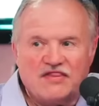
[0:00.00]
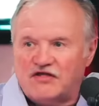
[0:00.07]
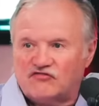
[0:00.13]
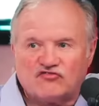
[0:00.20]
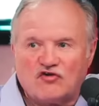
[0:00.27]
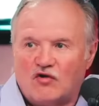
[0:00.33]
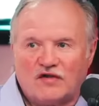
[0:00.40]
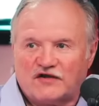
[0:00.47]
and
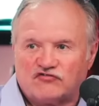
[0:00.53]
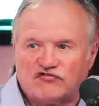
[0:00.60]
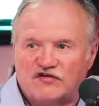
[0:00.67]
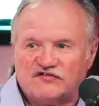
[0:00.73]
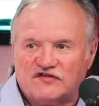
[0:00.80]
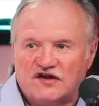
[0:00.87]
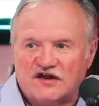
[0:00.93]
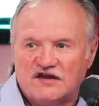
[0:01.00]
there's no
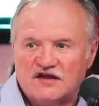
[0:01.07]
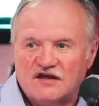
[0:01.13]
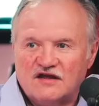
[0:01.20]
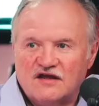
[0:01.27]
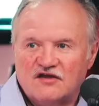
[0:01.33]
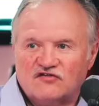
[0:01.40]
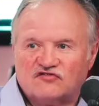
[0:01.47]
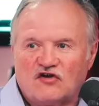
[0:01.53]
electricity. No
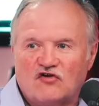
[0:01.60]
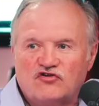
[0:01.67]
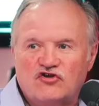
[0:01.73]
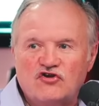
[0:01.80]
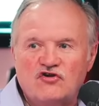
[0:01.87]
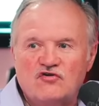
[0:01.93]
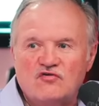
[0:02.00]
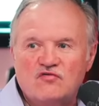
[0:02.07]
electricity. Yeah. So
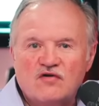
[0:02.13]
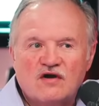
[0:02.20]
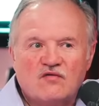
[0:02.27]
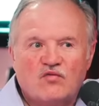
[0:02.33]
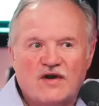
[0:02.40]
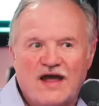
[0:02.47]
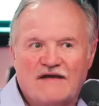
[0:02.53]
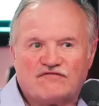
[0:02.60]
you
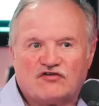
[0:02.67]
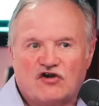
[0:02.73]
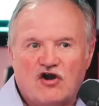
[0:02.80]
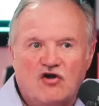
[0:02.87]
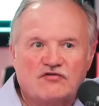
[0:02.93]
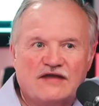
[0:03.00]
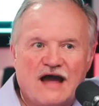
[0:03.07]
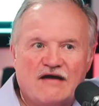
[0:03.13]
would have to
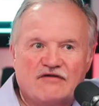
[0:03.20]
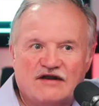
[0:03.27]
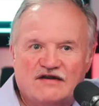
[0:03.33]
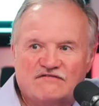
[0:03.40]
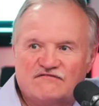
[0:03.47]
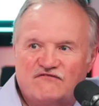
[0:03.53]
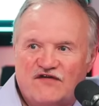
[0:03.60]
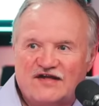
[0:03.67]
go down and
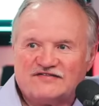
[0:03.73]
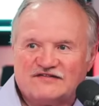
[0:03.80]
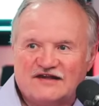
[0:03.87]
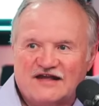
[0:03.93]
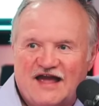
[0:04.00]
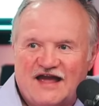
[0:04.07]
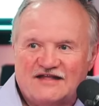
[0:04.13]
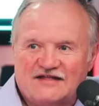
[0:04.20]

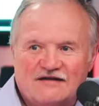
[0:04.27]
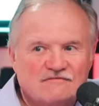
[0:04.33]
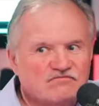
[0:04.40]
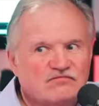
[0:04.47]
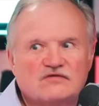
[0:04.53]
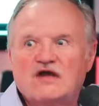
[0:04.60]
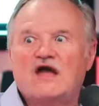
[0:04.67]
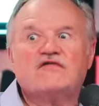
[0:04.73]
investigate.
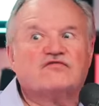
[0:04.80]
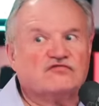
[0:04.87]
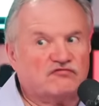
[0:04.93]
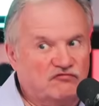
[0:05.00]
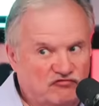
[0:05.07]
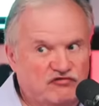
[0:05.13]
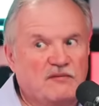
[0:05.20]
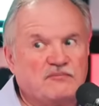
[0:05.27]
It's
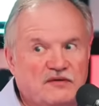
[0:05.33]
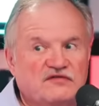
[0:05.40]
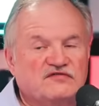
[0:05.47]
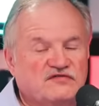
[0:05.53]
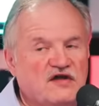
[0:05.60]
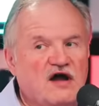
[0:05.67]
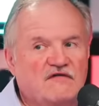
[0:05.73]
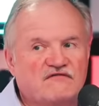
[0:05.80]
trippy
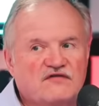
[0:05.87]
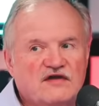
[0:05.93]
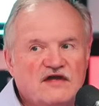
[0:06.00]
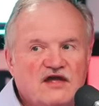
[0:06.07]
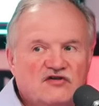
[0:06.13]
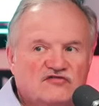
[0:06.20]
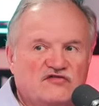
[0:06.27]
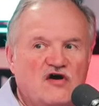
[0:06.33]
stuff.
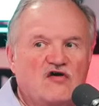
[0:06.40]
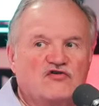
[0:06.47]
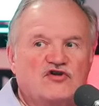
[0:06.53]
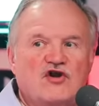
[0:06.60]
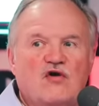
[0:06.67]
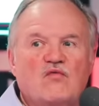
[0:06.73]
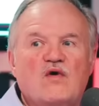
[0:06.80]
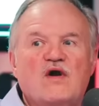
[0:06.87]
So, you
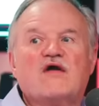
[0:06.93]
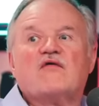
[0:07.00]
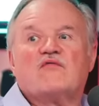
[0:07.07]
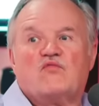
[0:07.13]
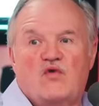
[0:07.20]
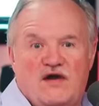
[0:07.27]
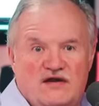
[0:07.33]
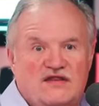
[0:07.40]
know, we're
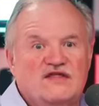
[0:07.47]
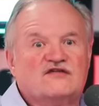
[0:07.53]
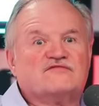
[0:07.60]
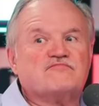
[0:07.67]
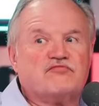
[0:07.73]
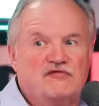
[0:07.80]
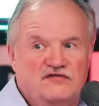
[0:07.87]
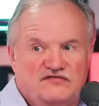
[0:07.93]
in this
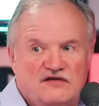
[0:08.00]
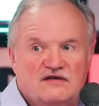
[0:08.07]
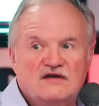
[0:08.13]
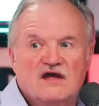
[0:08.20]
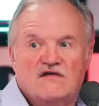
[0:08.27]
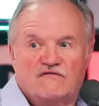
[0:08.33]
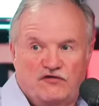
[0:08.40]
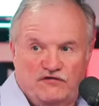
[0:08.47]
prison
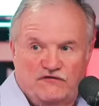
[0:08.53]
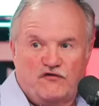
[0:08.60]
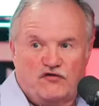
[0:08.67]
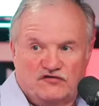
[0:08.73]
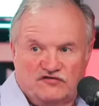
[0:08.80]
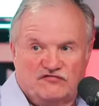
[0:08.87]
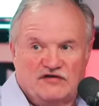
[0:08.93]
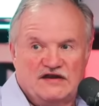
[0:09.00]
for the
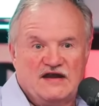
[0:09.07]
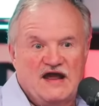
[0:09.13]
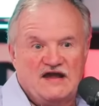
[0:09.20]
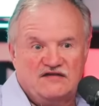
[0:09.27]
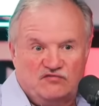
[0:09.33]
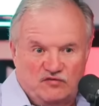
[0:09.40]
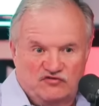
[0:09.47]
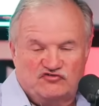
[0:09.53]
first 3
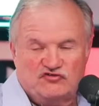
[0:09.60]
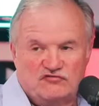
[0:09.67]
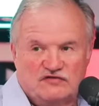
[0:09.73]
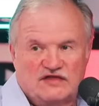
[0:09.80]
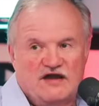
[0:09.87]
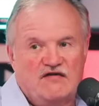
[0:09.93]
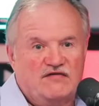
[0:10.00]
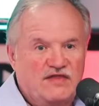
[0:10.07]
days. We
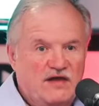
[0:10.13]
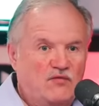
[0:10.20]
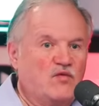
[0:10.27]
shoot there, and